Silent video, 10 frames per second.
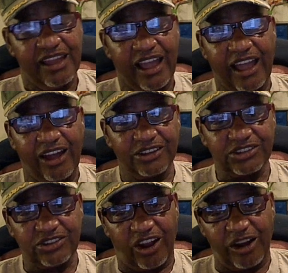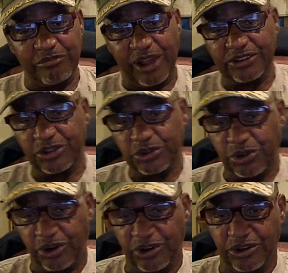I'll start my
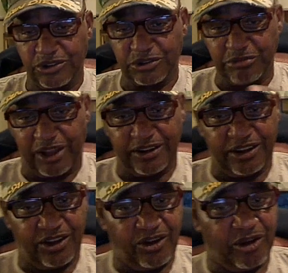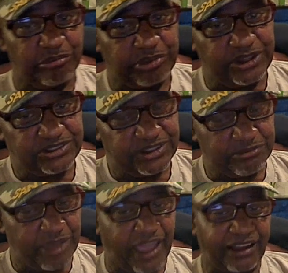tutorials Monday on
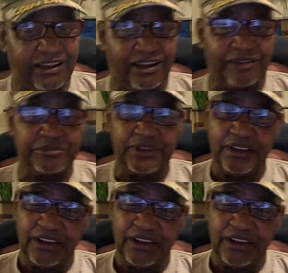PC Backup.